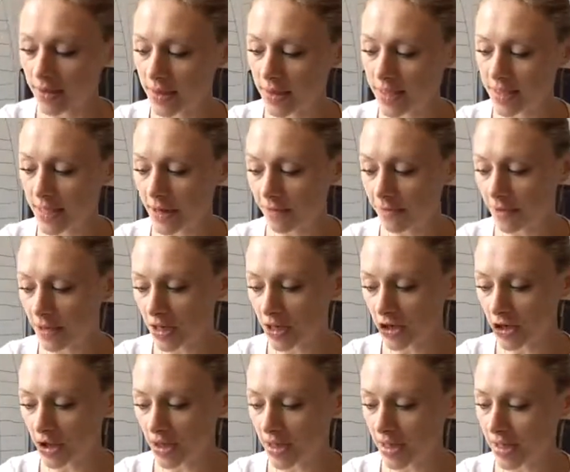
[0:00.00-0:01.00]
The
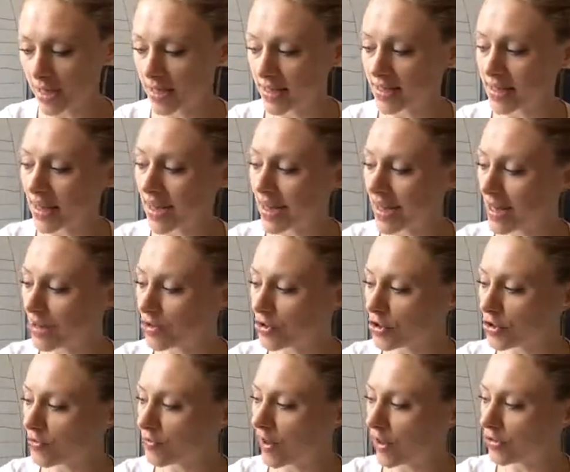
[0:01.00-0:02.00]
definition is
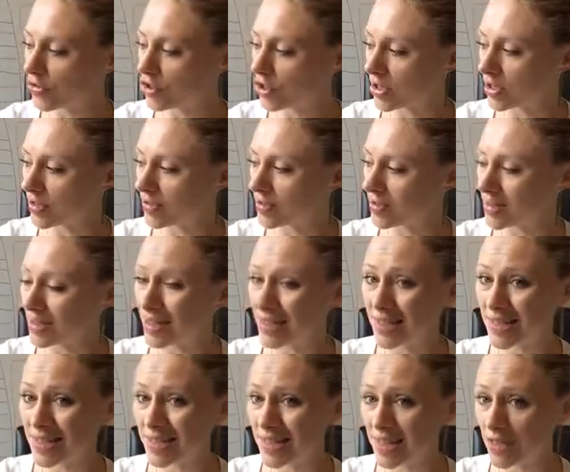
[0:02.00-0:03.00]
interventions
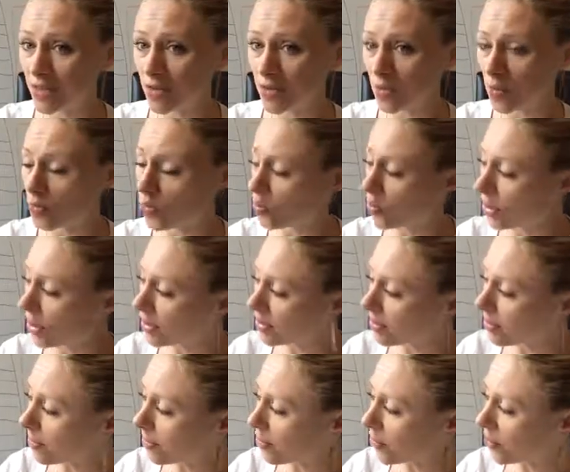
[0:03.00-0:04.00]
deal with
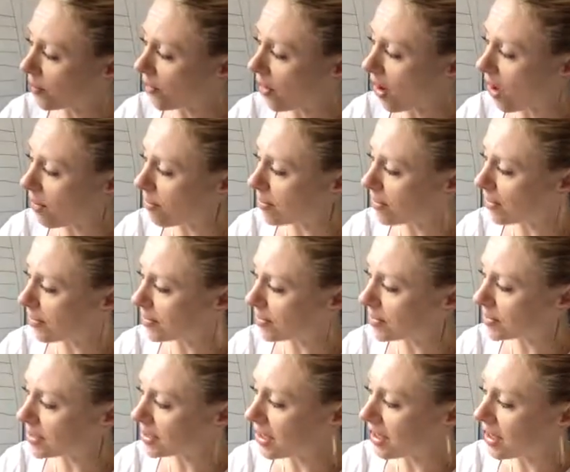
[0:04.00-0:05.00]

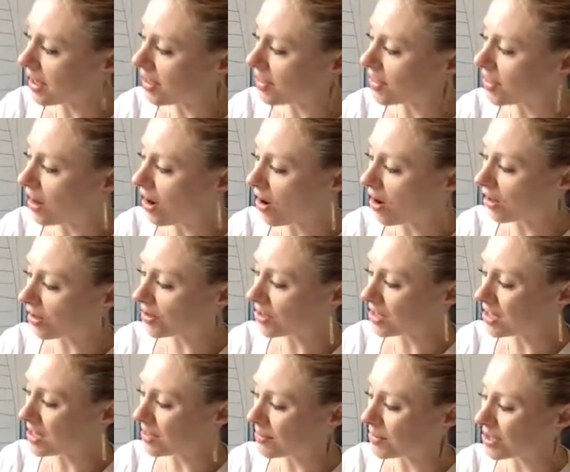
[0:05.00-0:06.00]
problems that are
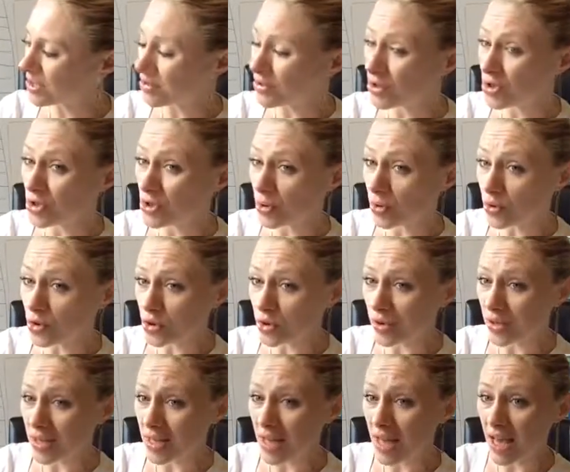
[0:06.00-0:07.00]
deemed
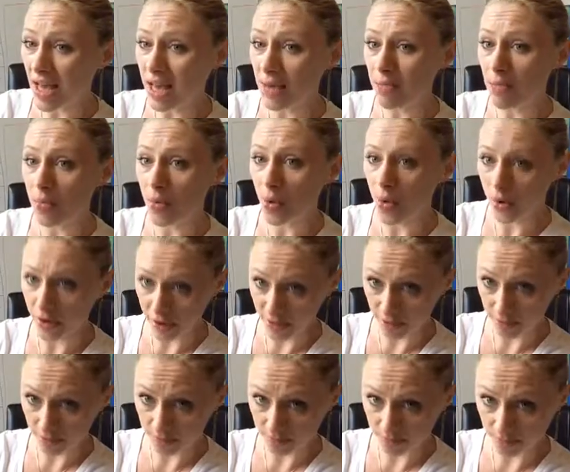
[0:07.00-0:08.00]
socially
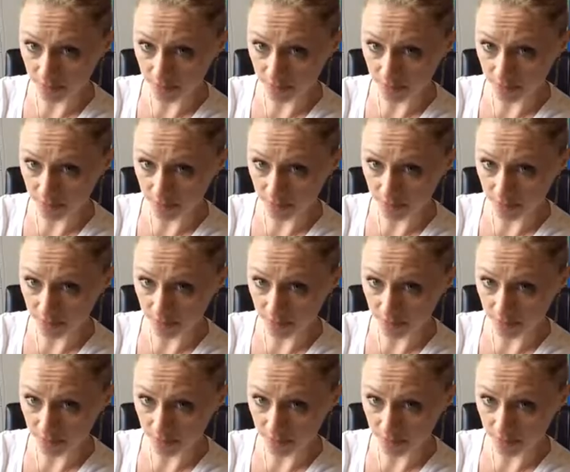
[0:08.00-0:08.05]
important.